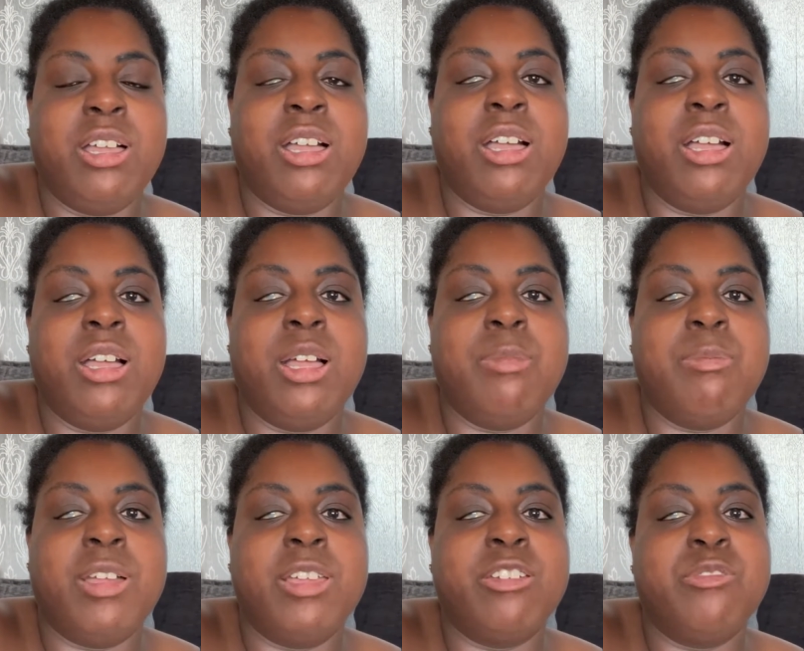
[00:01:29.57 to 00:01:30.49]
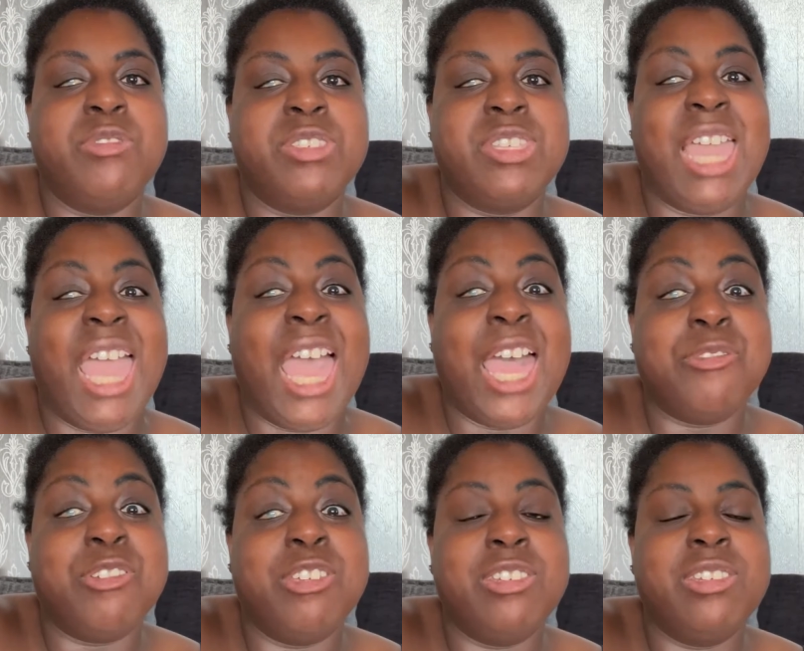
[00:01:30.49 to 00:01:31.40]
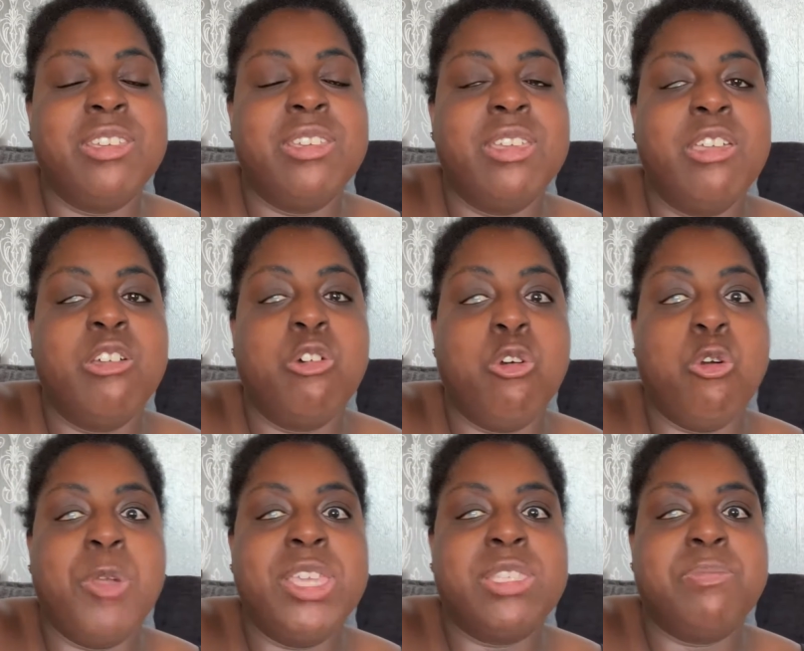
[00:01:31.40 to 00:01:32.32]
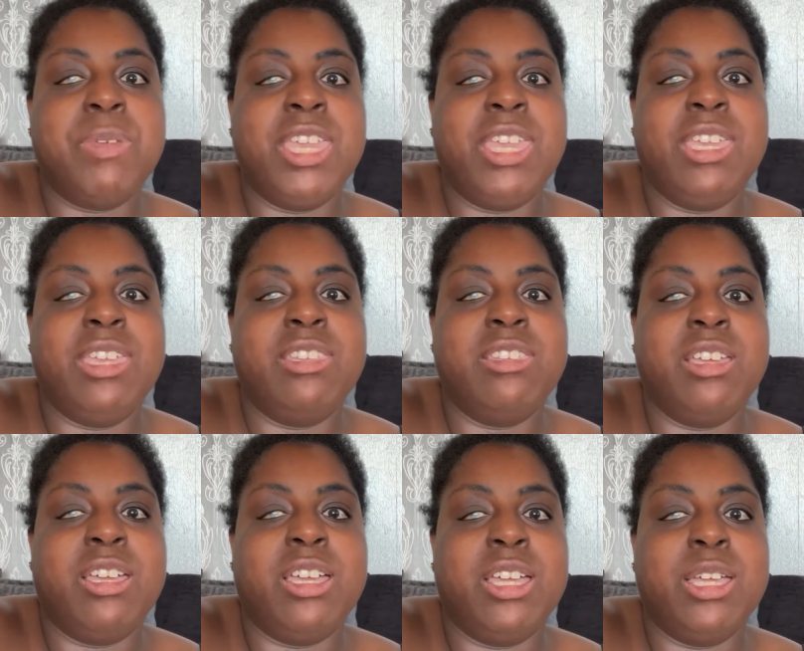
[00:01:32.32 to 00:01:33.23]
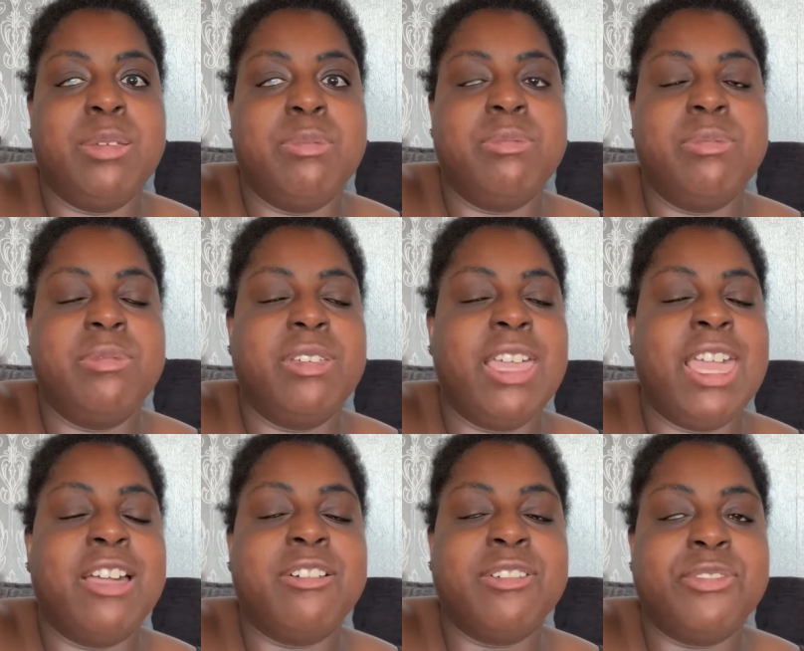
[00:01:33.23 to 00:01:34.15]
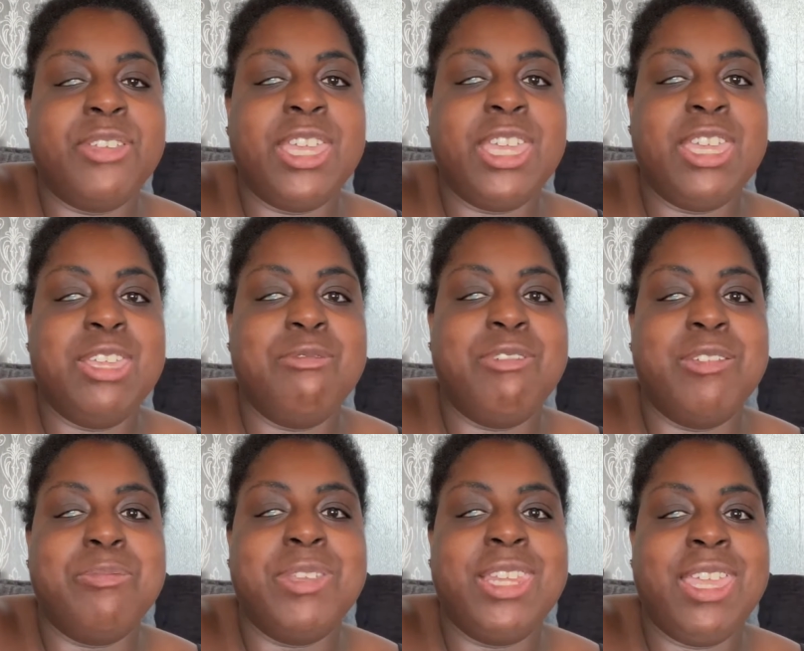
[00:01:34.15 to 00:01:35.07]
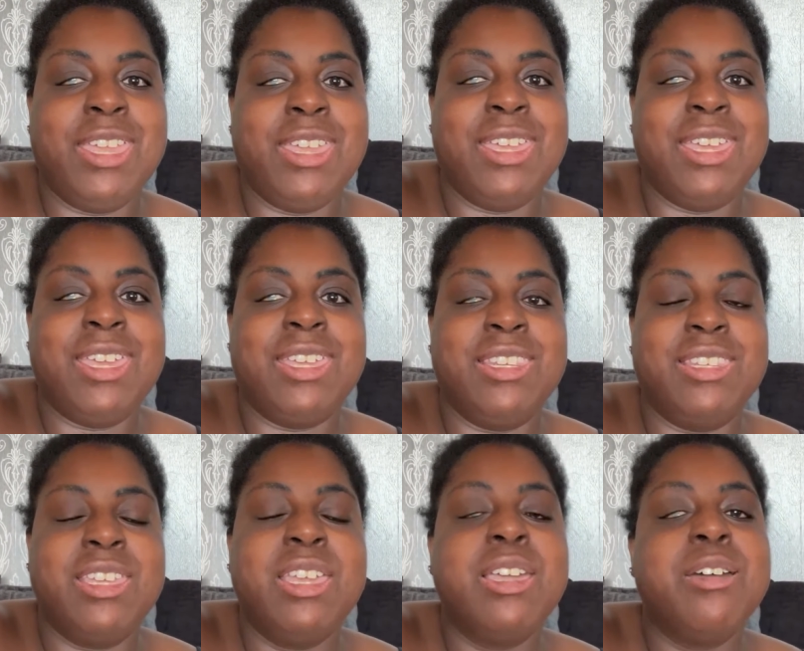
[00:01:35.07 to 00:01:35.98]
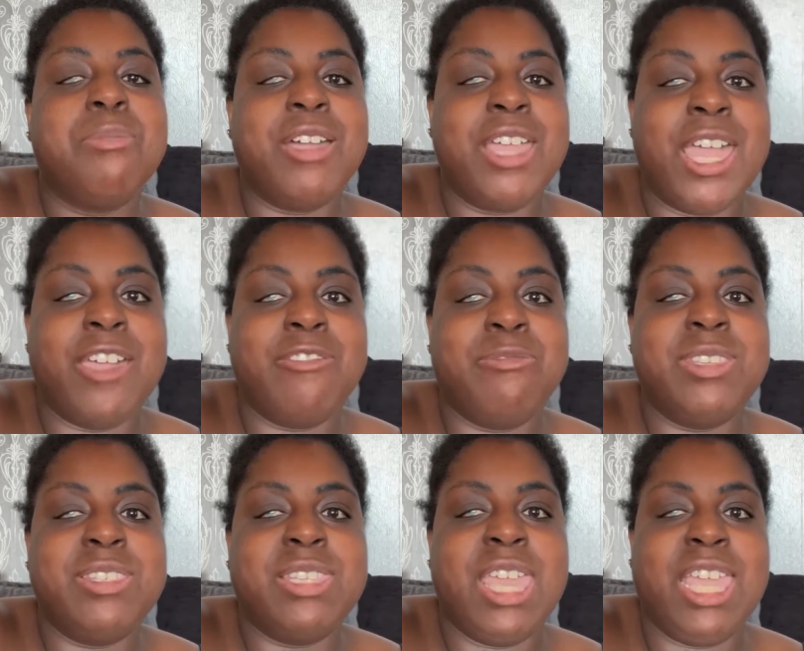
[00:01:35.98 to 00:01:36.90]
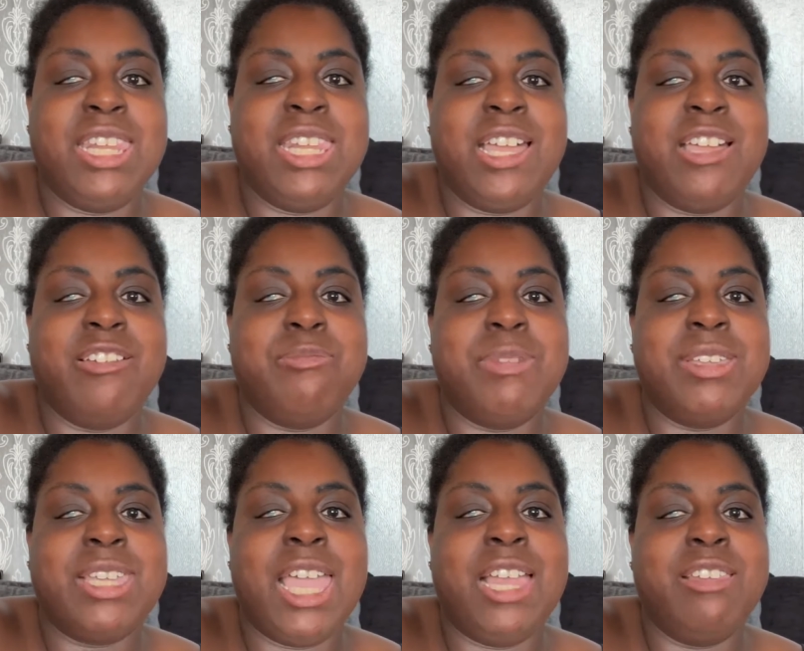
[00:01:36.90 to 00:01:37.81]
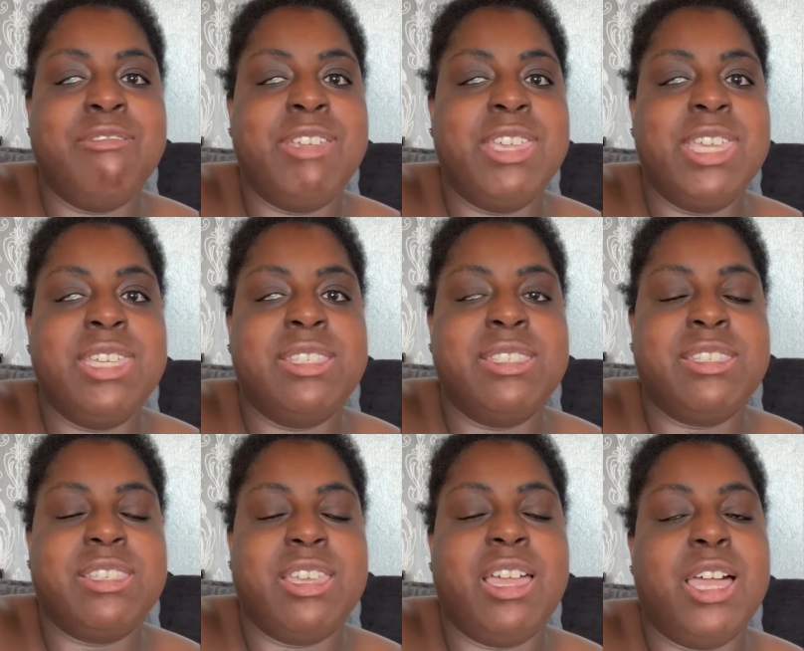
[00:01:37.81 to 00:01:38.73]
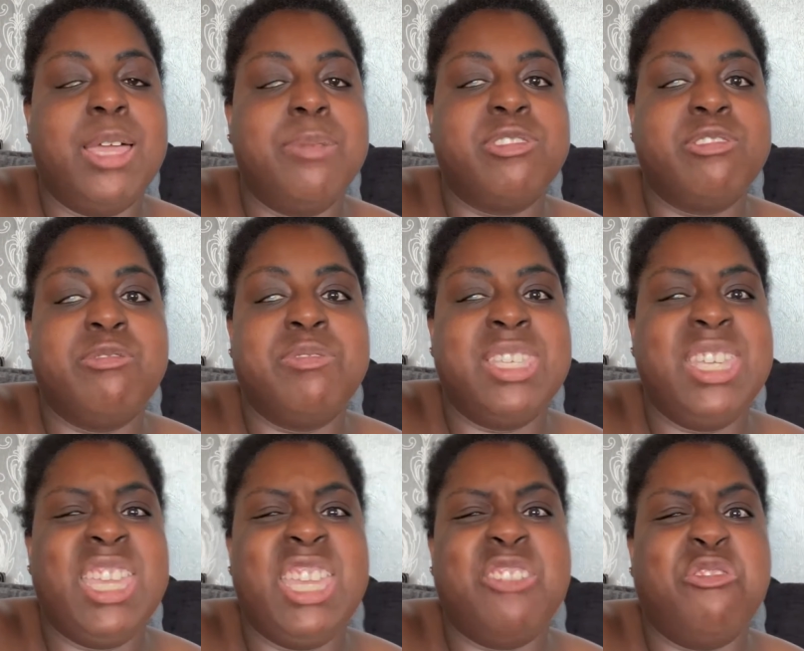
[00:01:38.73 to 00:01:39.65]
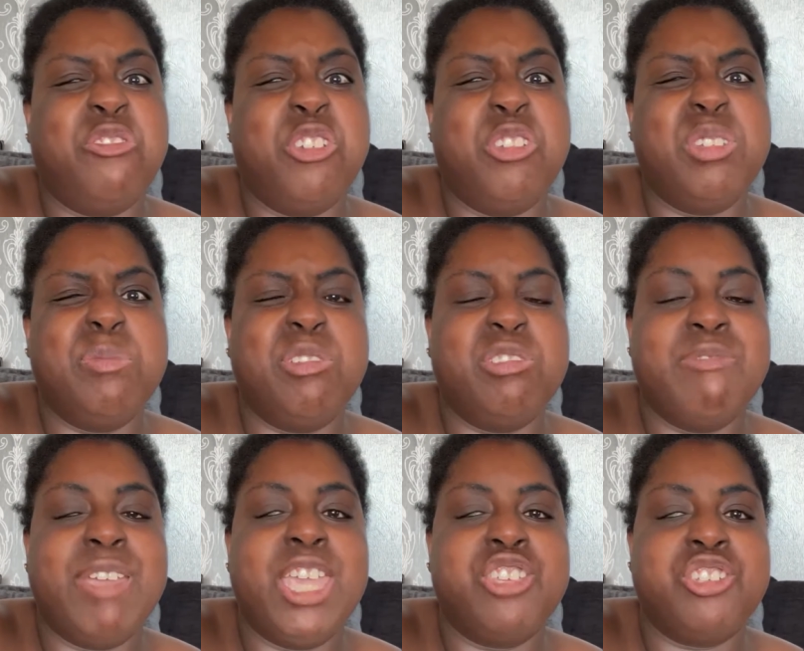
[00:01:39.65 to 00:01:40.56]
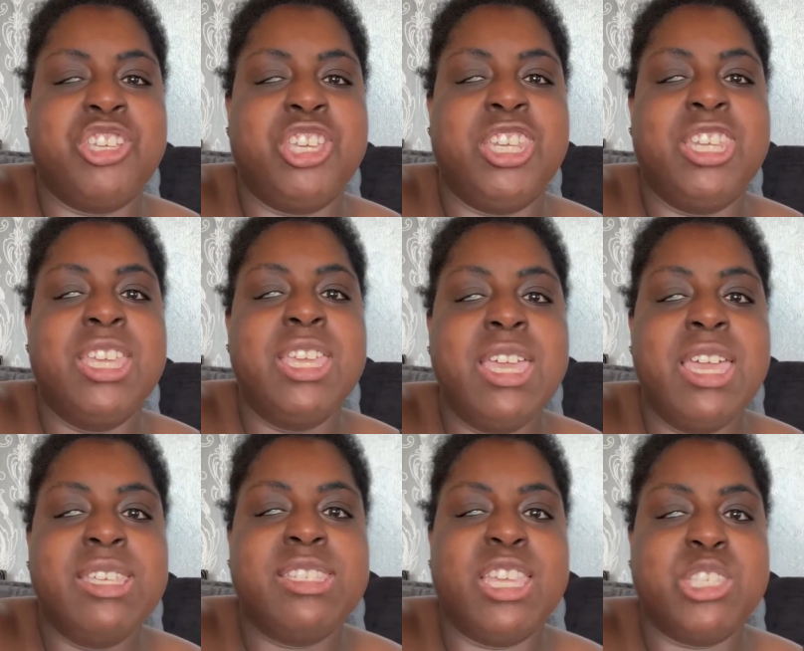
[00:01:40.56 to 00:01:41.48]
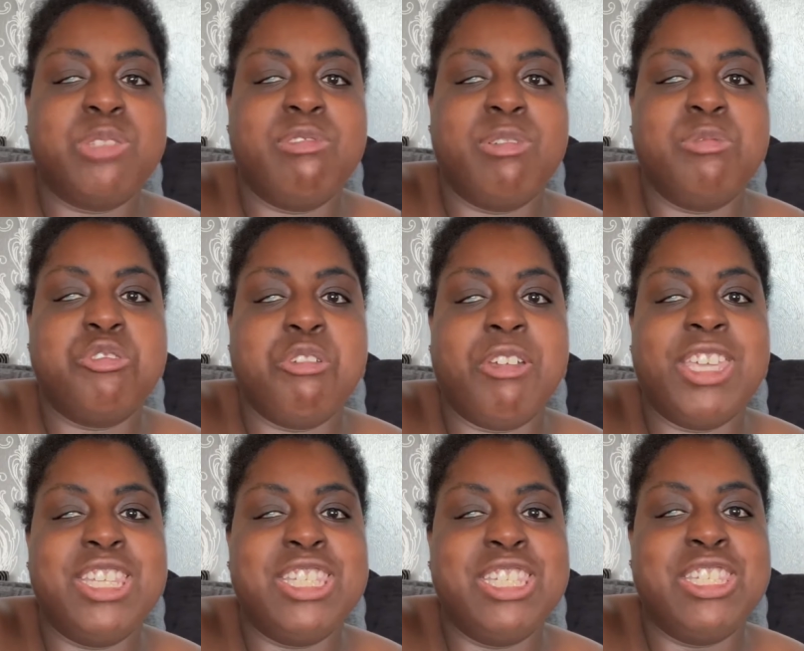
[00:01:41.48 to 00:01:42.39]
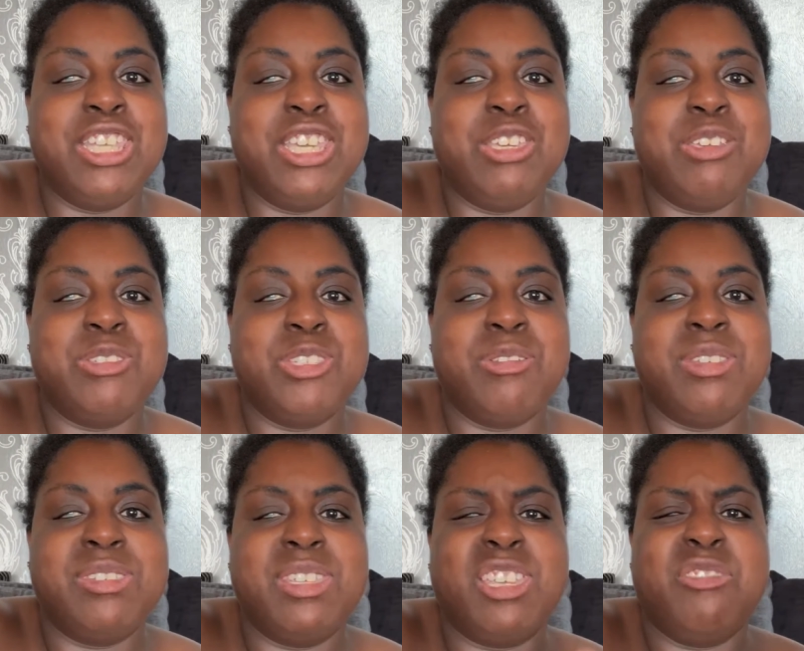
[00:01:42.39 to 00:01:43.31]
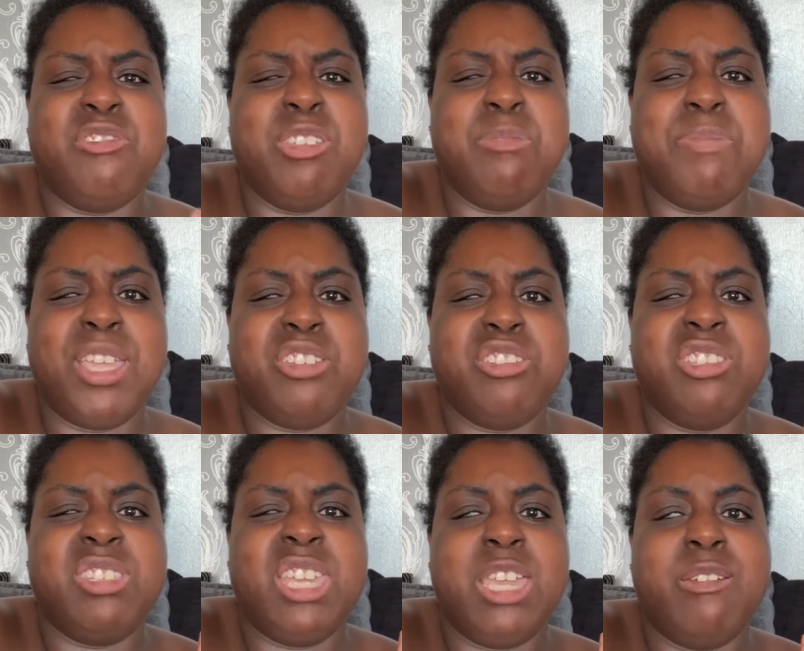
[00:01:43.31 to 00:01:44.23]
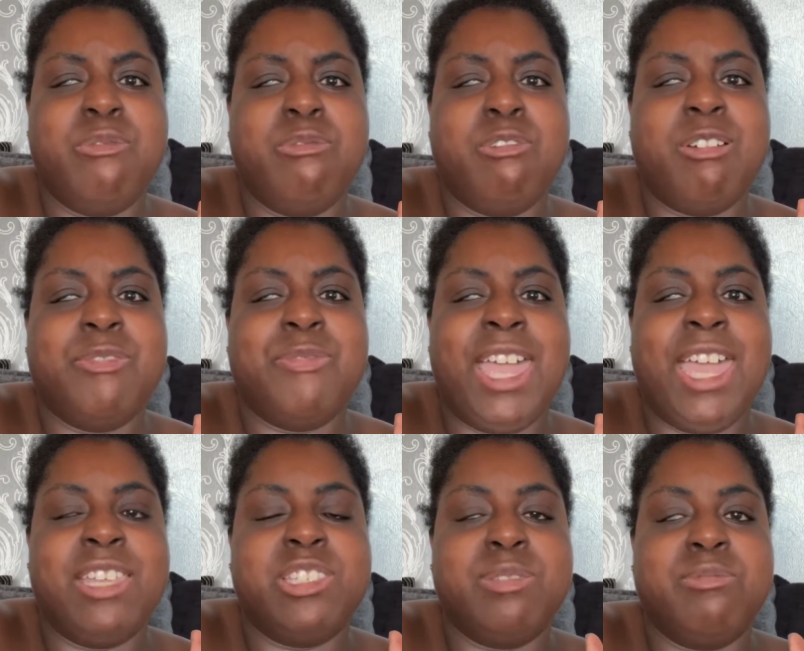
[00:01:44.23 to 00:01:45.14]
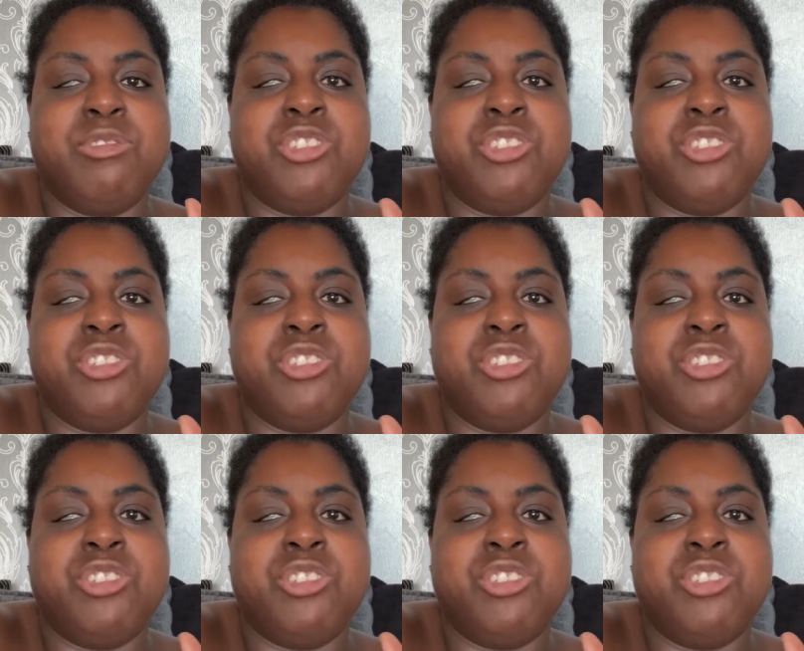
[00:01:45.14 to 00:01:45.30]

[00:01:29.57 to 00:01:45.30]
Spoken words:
I obviously haven't always been healthy when I've been eating, but I have been taking it out of my calories. So obviously eating food in moderation, so that's what I'm trying to do. So I'll just take a few pictures here of what I've had, some